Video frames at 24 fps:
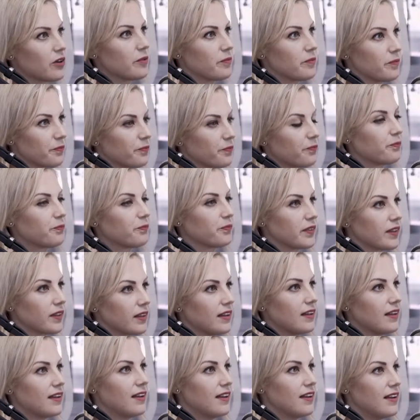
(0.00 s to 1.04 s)
Are you also
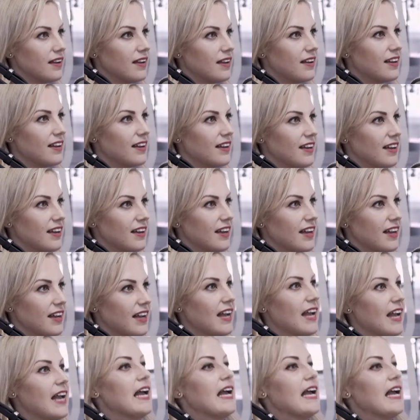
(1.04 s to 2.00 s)
like a distributor then? So you